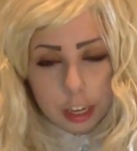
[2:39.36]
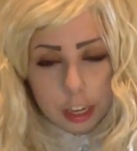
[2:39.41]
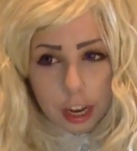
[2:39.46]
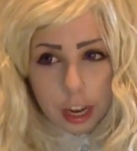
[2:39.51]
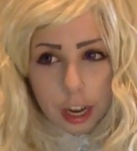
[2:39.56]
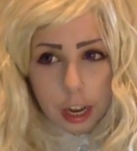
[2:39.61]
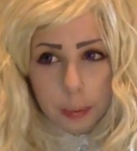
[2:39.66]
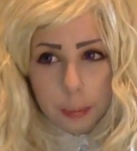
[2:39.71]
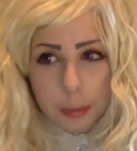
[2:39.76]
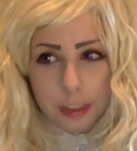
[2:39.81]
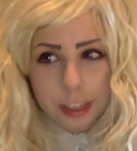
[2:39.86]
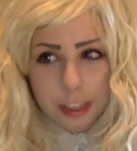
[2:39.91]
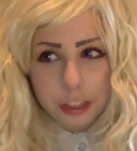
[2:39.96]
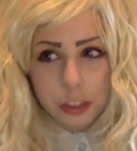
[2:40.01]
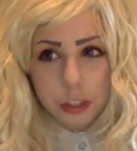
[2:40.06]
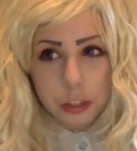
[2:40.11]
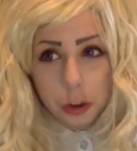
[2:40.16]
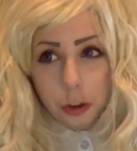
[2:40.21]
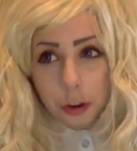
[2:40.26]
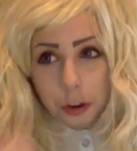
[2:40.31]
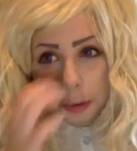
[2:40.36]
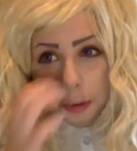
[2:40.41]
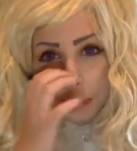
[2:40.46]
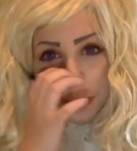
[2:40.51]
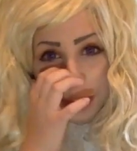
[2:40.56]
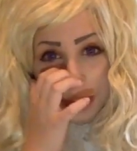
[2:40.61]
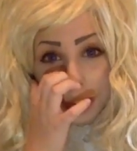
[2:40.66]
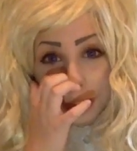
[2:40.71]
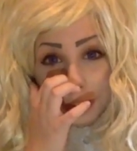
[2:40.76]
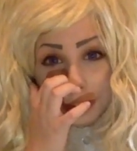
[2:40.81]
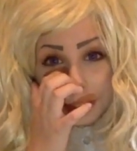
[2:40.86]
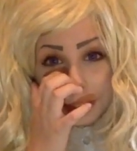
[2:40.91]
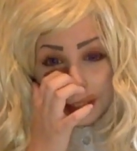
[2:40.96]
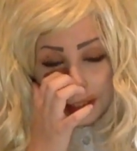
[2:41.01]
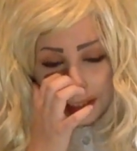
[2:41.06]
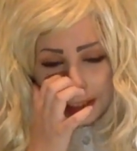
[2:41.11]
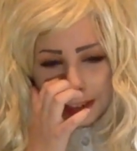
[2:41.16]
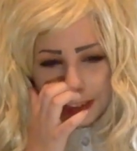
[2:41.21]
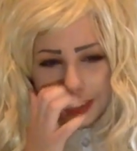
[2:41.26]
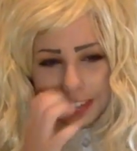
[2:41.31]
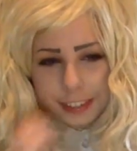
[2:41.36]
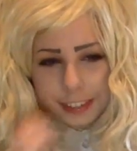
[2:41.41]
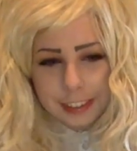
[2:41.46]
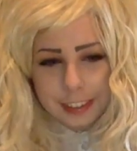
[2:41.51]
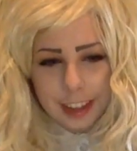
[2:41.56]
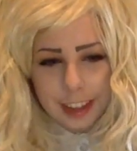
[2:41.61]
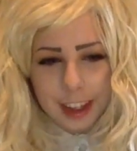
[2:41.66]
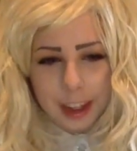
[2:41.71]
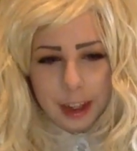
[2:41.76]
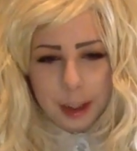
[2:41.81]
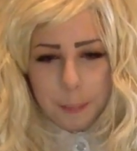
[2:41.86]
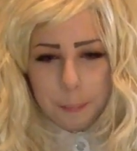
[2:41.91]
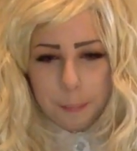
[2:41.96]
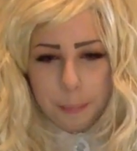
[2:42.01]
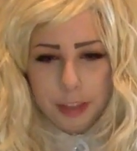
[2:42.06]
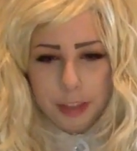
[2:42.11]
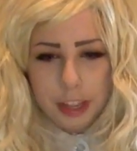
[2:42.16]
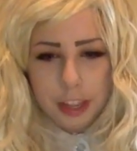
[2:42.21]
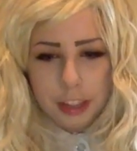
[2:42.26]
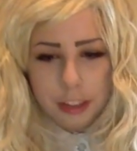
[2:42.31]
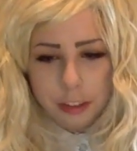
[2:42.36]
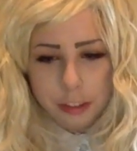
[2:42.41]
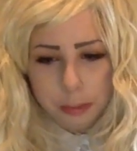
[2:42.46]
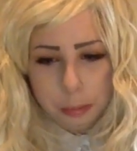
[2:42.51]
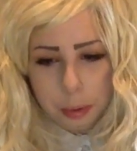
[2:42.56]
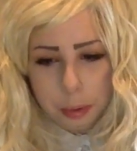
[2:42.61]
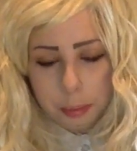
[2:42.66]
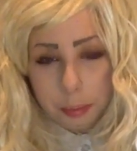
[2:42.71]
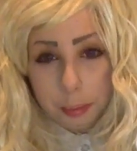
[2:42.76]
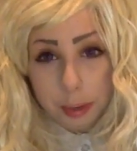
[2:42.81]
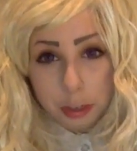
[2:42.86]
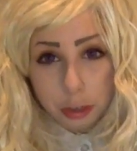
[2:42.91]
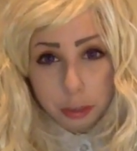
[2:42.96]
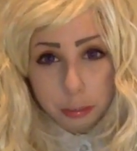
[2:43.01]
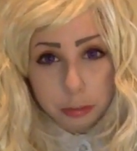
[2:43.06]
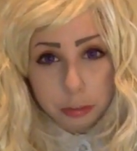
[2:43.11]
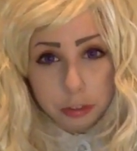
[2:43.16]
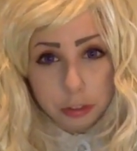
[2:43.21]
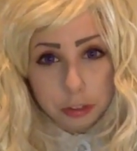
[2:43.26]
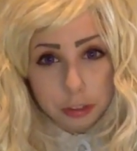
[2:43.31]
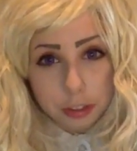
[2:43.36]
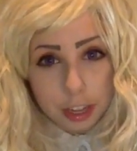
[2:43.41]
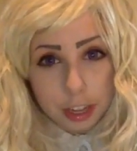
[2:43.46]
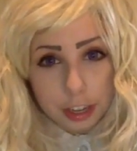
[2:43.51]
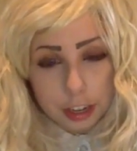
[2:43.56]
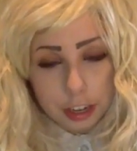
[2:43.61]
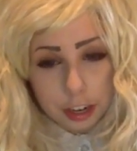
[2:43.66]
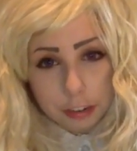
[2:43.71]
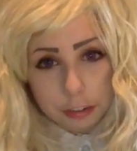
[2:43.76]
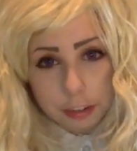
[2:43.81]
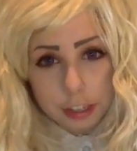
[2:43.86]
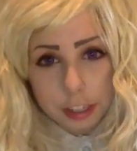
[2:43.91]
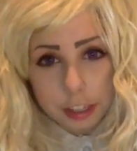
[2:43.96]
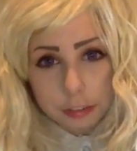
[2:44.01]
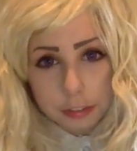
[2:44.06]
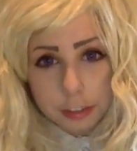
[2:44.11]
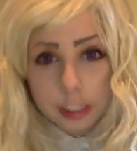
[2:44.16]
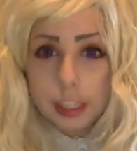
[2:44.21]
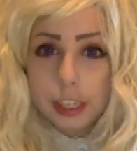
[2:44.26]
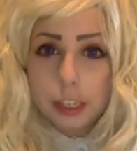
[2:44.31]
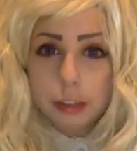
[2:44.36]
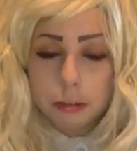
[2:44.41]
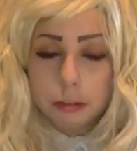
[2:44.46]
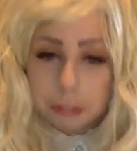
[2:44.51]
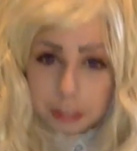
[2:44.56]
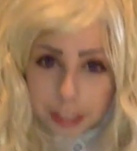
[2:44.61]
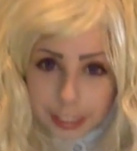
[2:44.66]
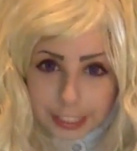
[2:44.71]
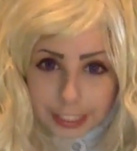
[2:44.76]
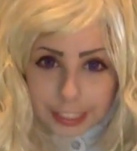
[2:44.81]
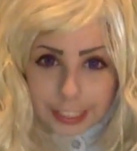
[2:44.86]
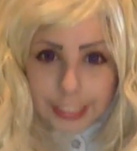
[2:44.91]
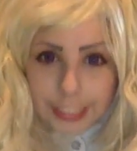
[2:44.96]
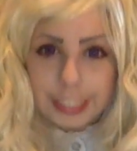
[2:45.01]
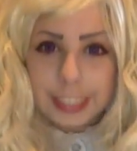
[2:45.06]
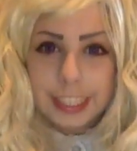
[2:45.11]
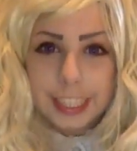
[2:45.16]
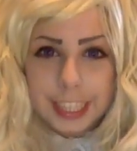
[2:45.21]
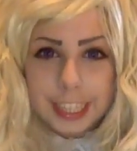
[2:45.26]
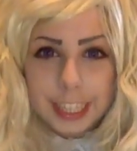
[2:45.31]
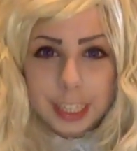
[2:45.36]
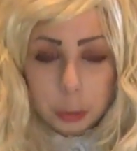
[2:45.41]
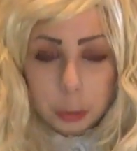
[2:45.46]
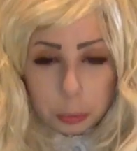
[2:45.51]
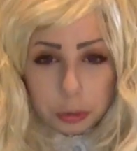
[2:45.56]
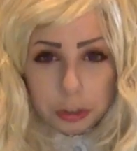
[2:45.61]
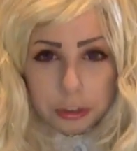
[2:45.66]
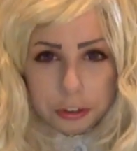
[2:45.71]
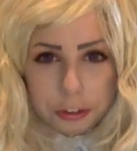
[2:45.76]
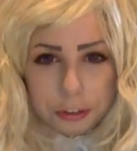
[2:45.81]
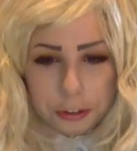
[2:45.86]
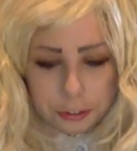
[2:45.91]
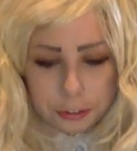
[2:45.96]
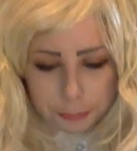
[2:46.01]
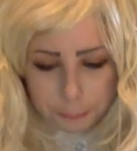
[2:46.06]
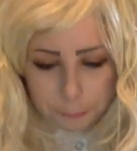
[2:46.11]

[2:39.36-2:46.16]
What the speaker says: And there's so many others! But yeah, those are probably my top two that I really, really, really want to do.